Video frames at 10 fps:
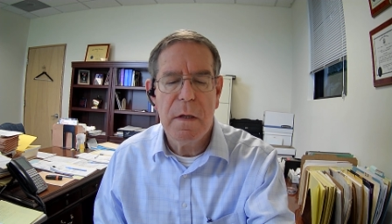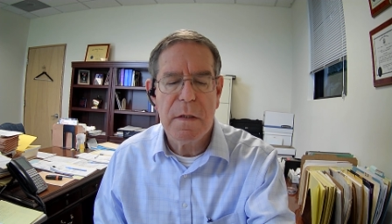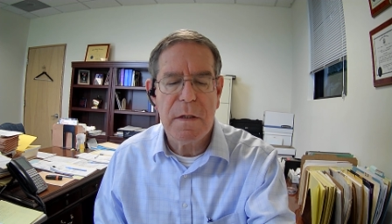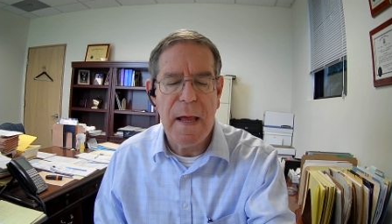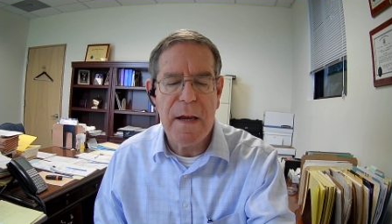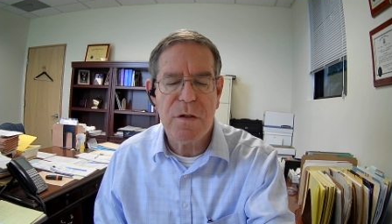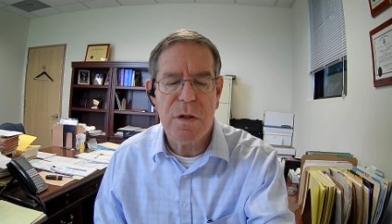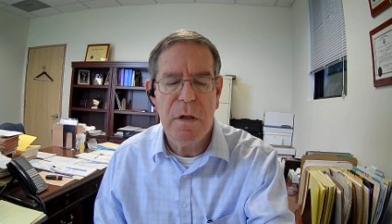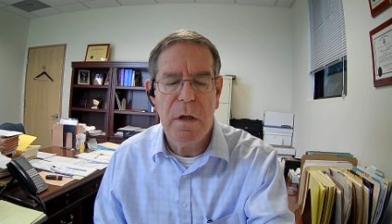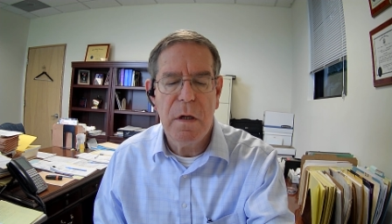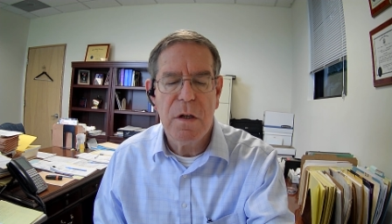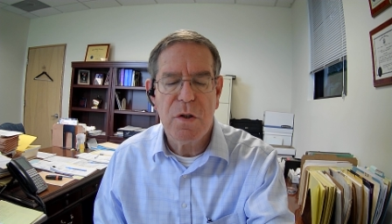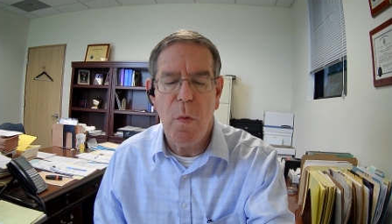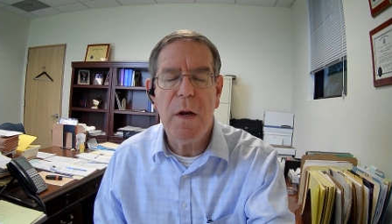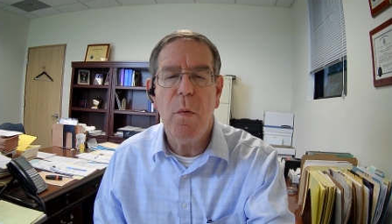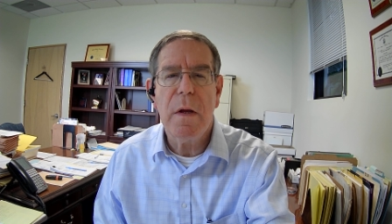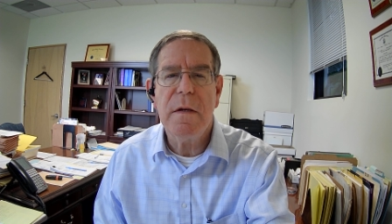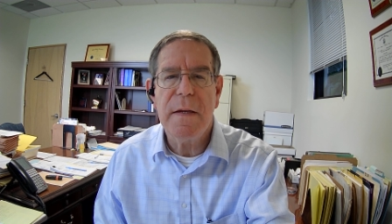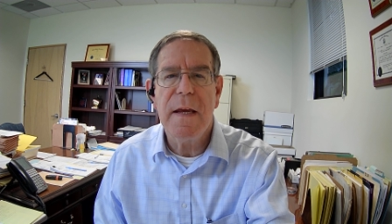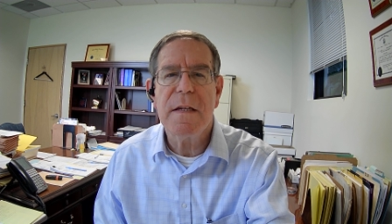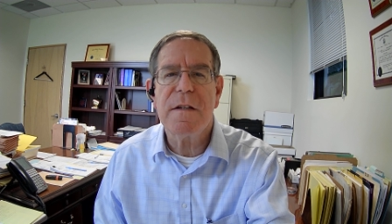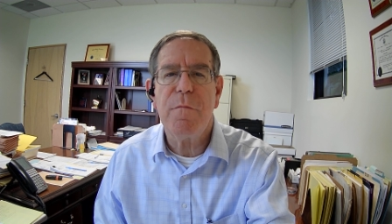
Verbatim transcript: slash 21 days of